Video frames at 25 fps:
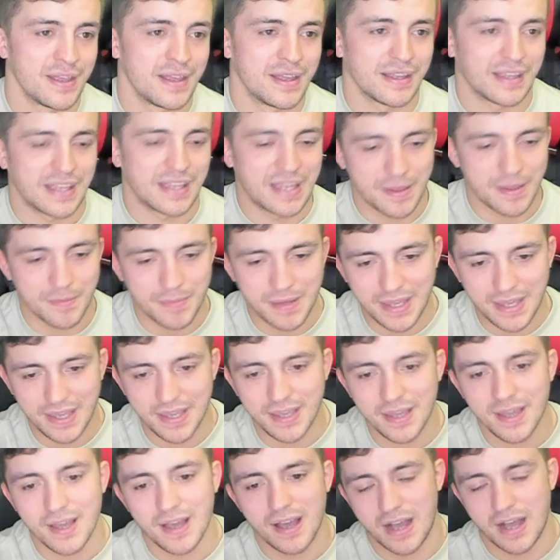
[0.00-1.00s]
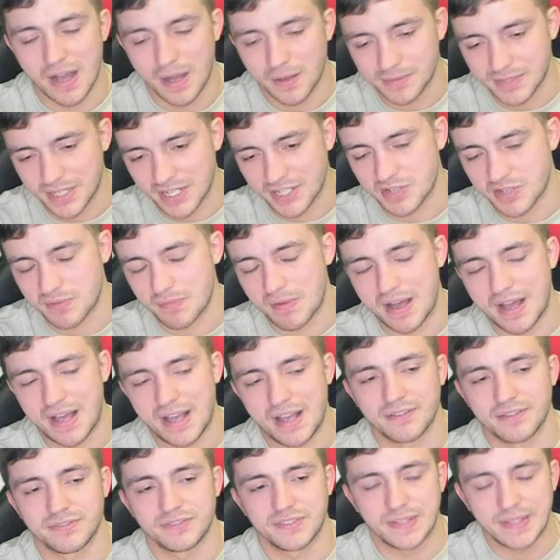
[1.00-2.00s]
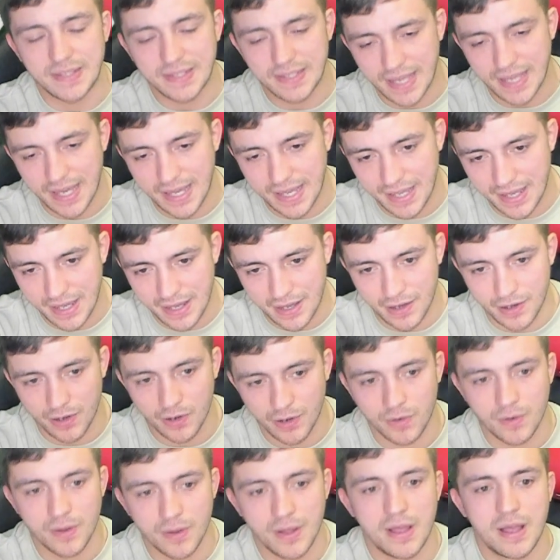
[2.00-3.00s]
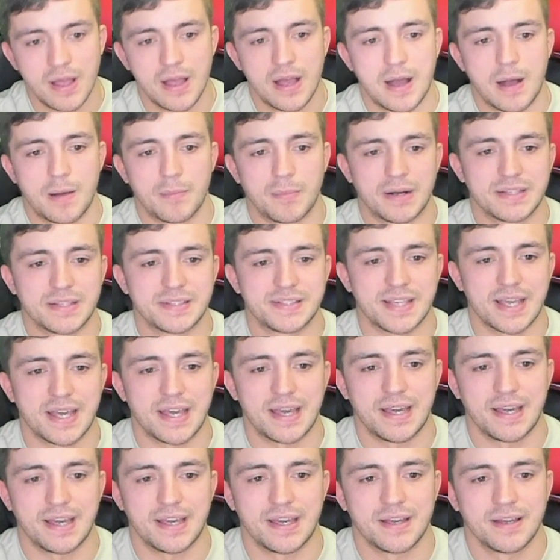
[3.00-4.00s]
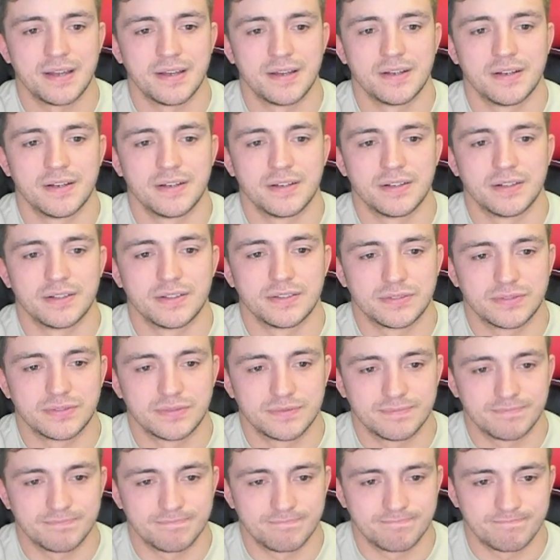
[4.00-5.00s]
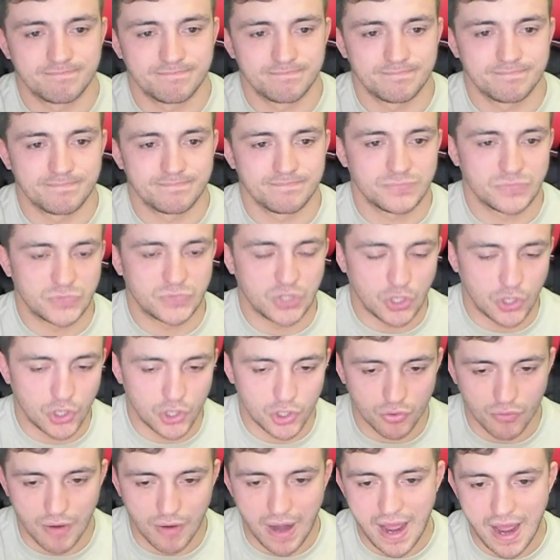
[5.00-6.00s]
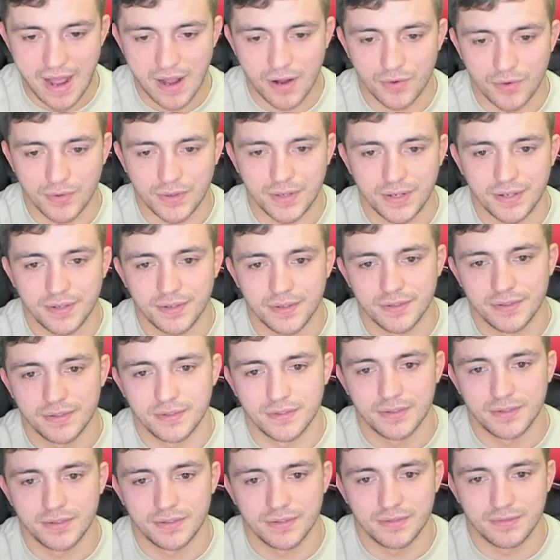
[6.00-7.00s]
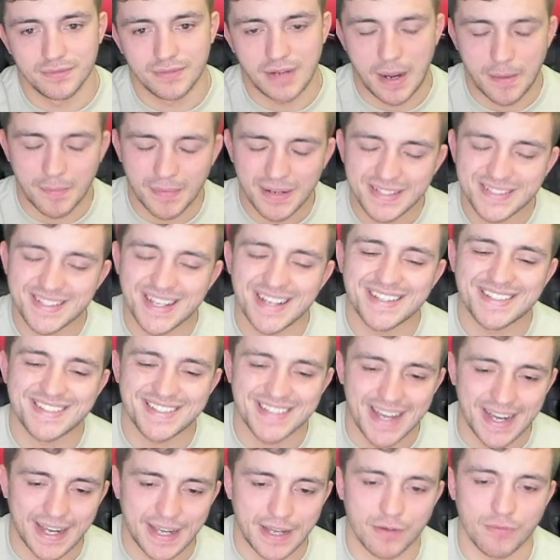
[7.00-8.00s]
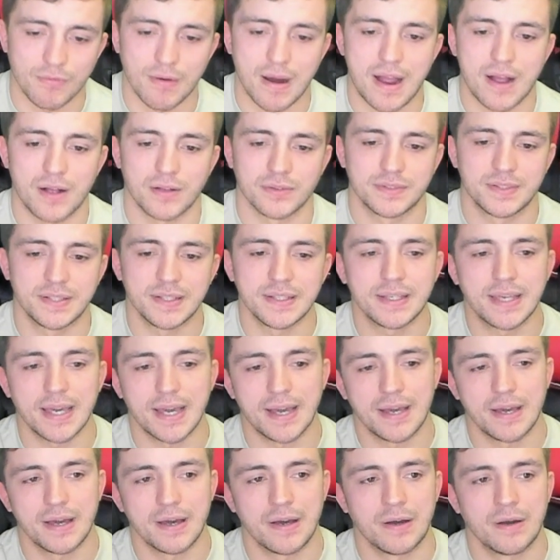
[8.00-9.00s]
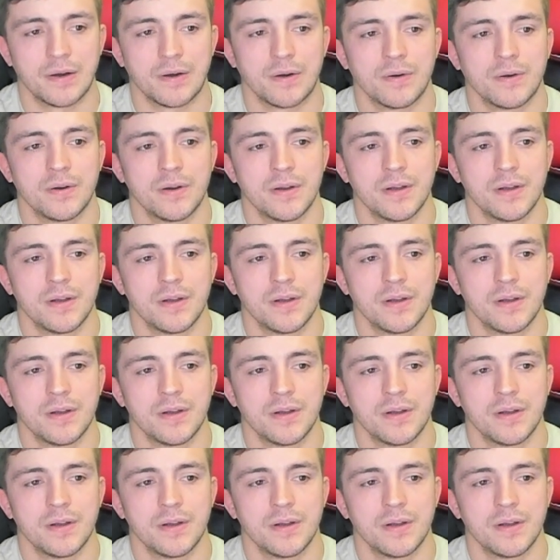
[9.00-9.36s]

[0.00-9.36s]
Give me Hamzat Chimaev, TKO. I'm going to say third round. I'm going to say second round, TKO.